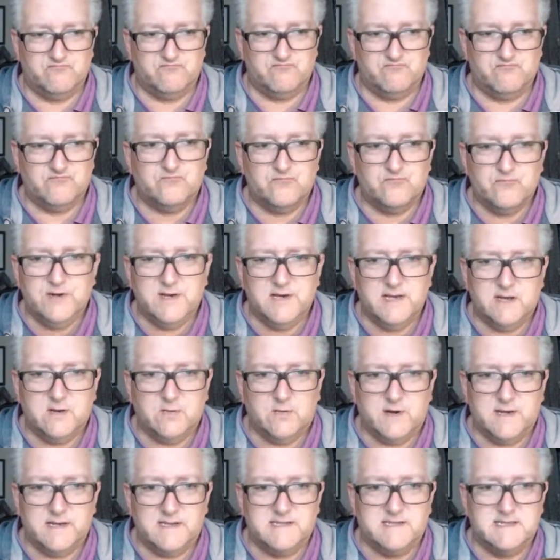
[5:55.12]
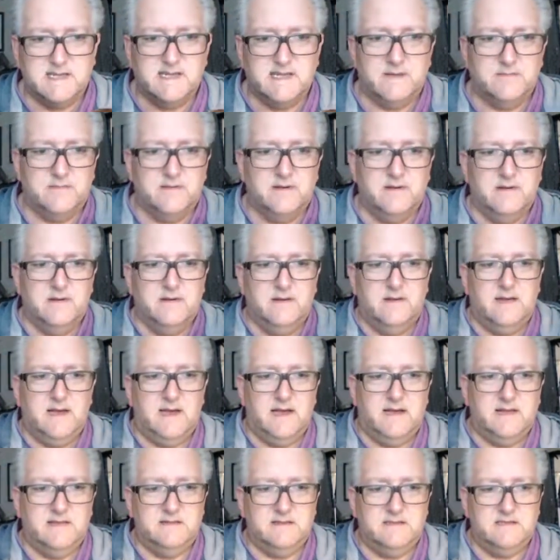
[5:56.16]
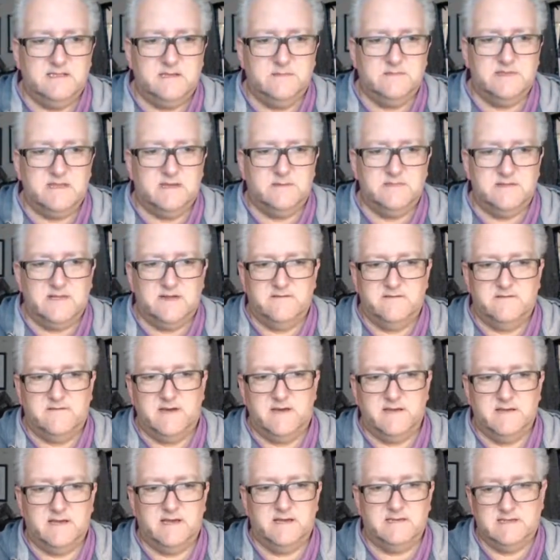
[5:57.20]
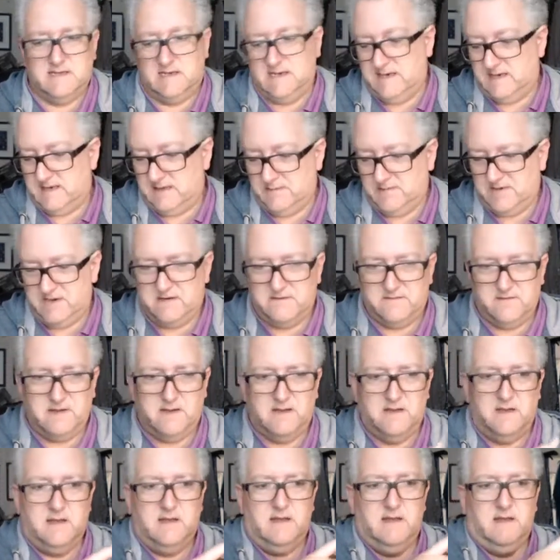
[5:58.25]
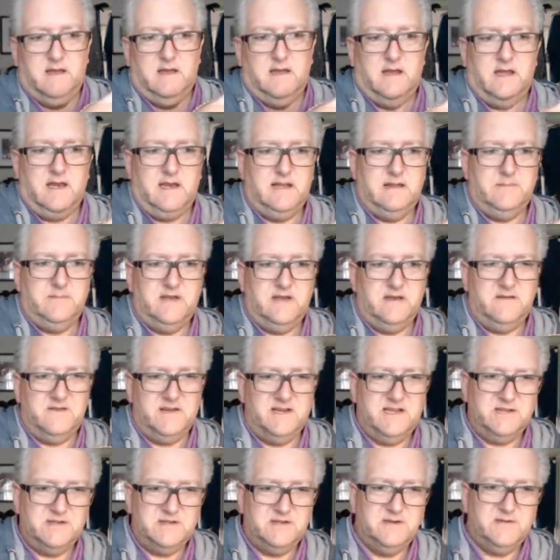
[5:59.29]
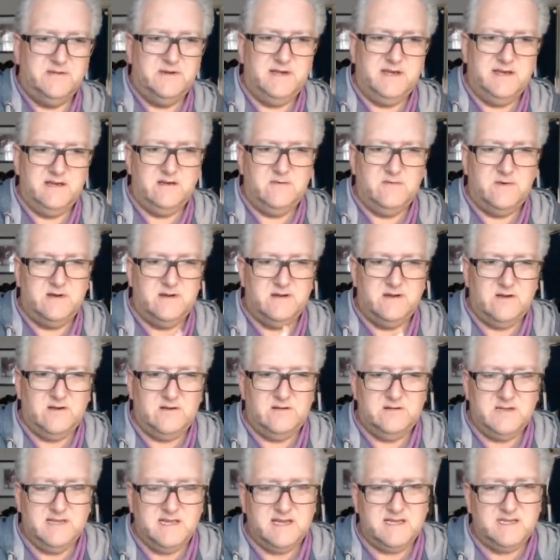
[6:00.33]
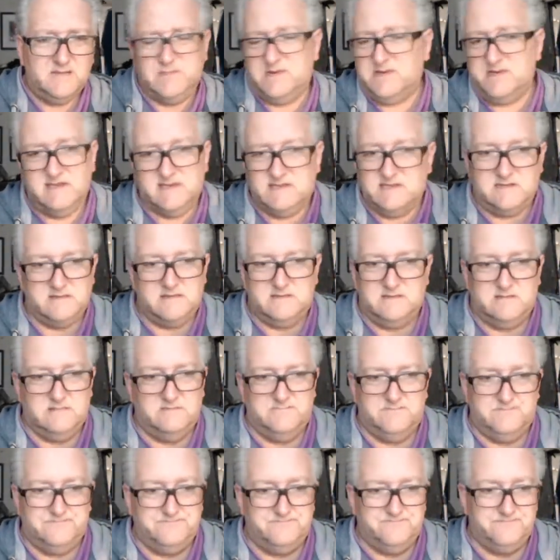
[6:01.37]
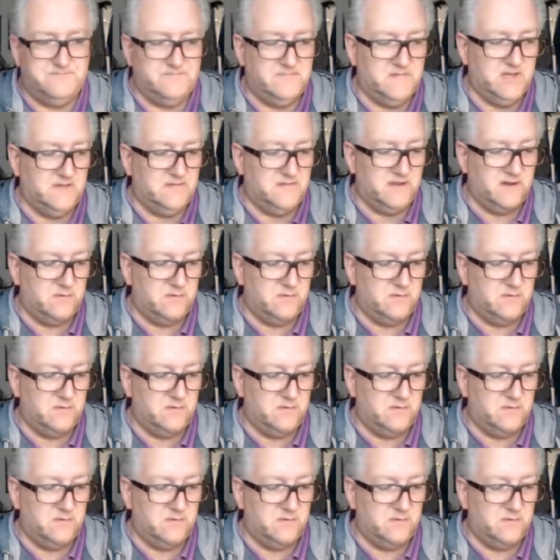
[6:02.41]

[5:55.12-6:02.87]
really quite deep, and sometimes I find that a little bit of an issue here when you're holding it, but it's nothing